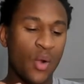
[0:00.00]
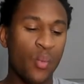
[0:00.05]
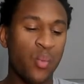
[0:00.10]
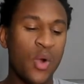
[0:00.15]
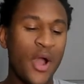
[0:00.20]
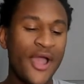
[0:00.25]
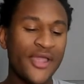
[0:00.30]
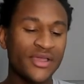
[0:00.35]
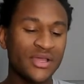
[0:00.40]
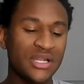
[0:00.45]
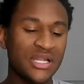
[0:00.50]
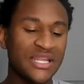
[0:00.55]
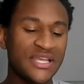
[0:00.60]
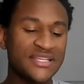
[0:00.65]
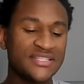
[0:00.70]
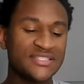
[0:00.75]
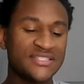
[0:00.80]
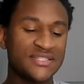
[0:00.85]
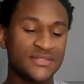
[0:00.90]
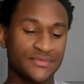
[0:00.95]

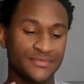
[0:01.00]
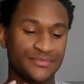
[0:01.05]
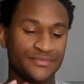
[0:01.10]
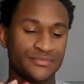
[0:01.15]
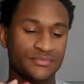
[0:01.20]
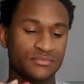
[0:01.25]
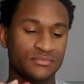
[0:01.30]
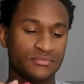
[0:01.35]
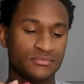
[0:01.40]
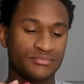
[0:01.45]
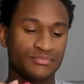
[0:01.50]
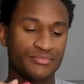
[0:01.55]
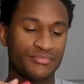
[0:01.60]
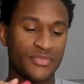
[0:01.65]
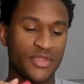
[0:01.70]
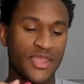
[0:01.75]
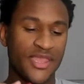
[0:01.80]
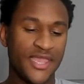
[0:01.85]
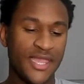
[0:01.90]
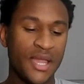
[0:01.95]
wireless
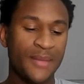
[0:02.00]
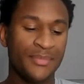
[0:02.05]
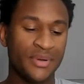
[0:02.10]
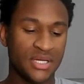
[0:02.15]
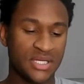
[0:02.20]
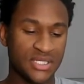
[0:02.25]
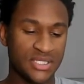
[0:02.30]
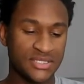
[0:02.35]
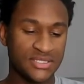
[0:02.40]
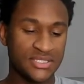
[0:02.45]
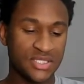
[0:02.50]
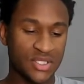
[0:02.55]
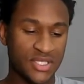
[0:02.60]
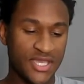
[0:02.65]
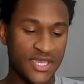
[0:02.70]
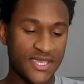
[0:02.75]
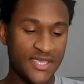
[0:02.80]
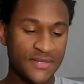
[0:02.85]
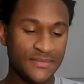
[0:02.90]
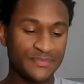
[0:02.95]
earbuds,
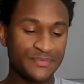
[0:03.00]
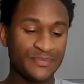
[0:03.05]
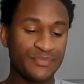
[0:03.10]
okay?